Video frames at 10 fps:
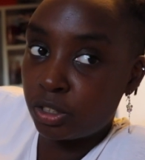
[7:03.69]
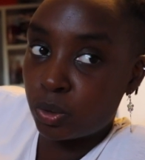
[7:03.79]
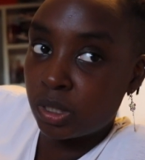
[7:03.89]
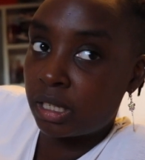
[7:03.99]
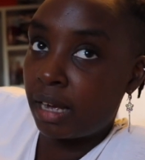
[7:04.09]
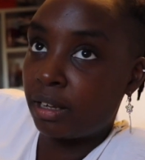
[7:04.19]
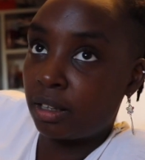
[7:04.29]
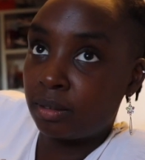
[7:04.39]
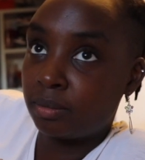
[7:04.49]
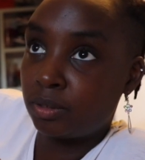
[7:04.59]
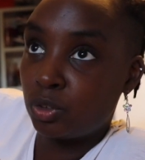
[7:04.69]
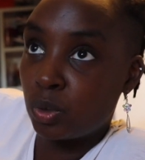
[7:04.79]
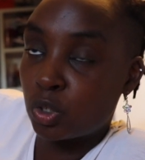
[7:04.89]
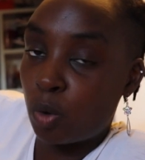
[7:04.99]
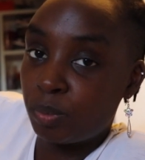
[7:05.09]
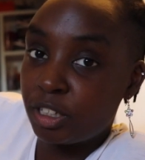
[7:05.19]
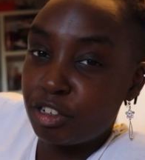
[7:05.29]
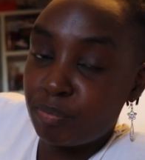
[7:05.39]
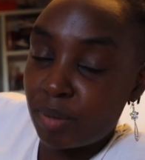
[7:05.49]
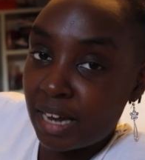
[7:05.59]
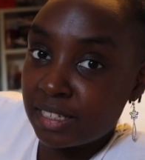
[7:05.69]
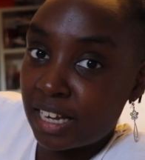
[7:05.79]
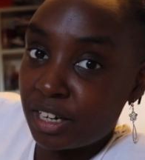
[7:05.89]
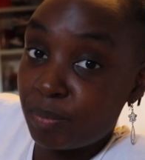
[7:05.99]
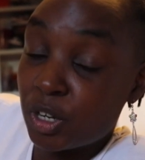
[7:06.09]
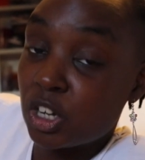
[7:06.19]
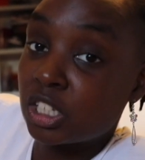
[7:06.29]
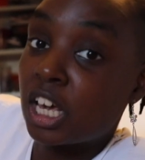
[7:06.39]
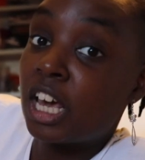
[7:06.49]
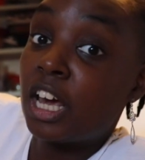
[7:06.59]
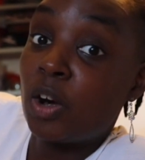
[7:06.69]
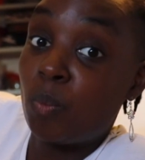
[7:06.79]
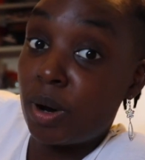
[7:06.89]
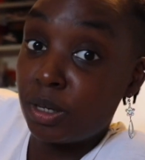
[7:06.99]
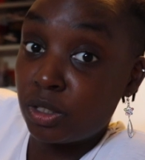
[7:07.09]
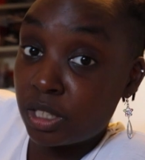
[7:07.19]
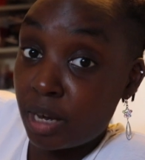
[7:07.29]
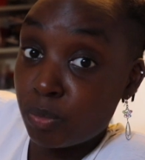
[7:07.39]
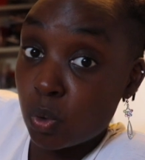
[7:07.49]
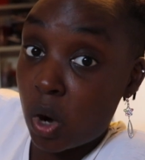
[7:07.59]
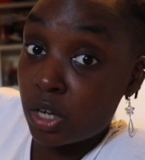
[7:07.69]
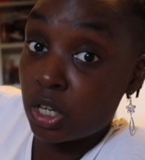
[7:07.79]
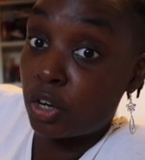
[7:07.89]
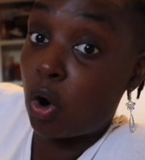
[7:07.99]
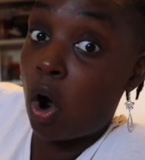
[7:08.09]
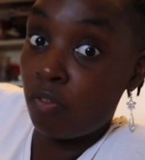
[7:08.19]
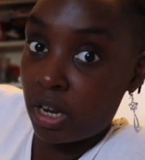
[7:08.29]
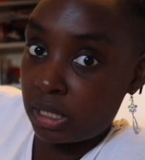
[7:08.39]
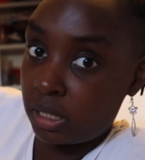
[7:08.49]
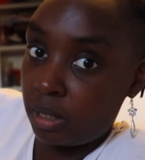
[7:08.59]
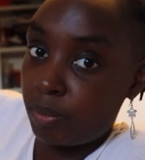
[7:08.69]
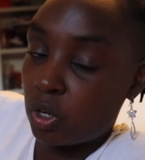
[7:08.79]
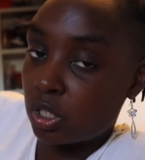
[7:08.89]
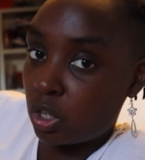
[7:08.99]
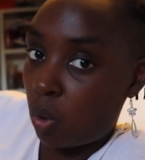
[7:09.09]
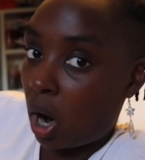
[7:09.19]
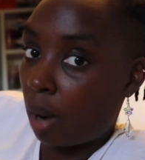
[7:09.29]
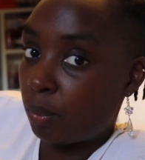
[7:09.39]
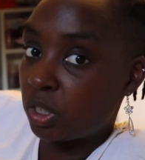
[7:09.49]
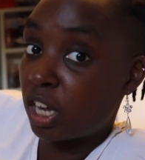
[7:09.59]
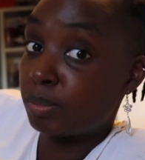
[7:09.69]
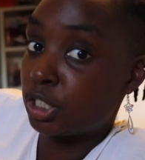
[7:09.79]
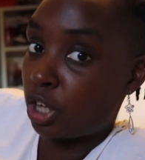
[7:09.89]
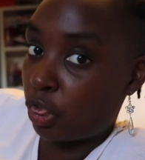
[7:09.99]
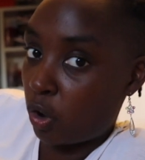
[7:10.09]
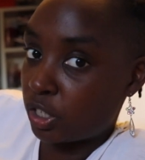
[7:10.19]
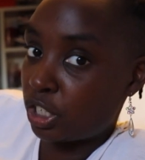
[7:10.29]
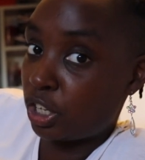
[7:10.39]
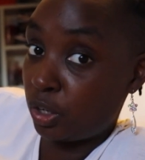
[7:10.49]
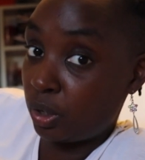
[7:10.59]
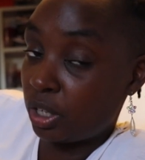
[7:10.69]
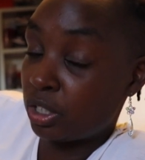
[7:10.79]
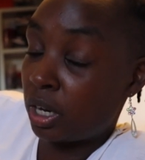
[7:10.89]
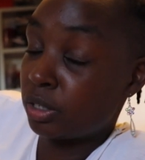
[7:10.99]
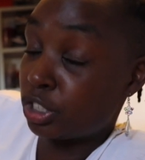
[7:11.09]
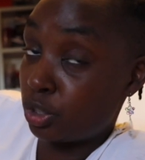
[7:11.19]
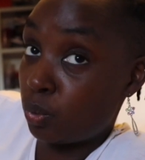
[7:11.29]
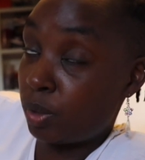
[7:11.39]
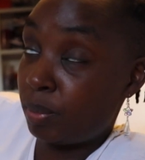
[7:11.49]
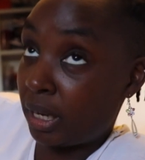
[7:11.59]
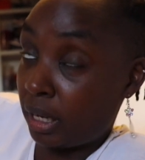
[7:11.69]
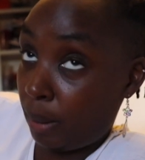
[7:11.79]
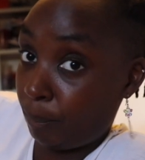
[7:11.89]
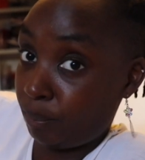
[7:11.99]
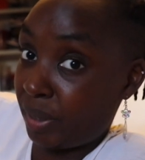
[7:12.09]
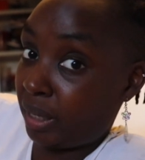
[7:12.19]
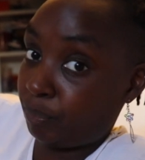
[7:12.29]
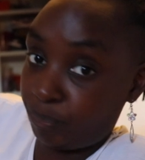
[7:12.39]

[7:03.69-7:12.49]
It was like he was completely blindsided, because when it came to her turn, obviously because they were coupled up, she thought she would pick him, but